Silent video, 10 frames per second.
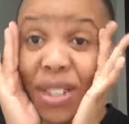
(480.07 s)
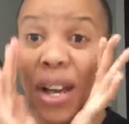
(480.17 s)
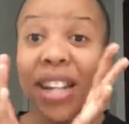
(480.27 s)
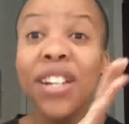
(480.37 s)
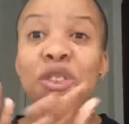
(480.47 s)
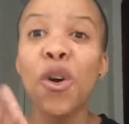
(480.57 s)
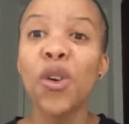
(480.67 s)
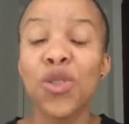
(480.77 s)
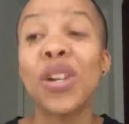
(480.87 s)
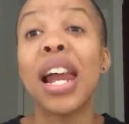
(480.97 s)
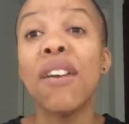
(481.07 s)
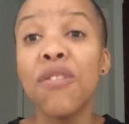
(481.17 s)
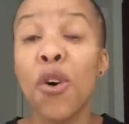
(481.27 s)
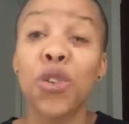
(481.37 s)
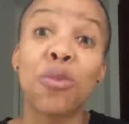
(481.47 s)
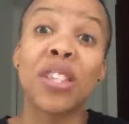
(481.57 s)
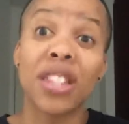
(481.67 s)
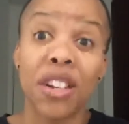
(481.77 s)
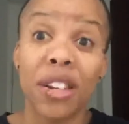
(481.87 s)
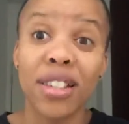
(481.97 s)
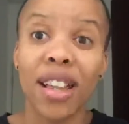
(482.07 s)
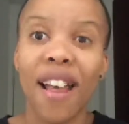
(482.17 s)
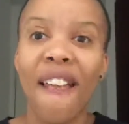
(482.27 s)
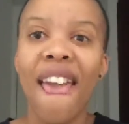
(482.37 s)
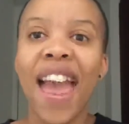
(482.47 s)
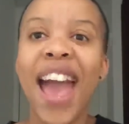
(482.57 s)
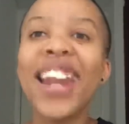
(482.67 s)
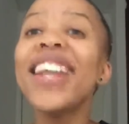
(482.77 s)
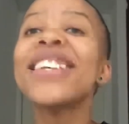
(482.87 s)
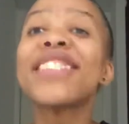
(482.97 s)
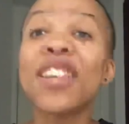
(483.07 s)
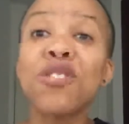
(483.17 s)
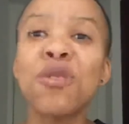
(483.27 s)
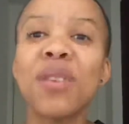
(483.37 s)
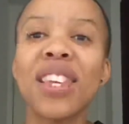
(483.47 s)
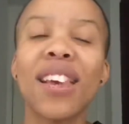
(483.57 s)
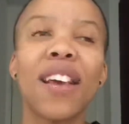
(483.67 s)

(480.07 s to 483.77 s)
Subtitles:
I didn't know to laugh or to be serious. And then he says to me,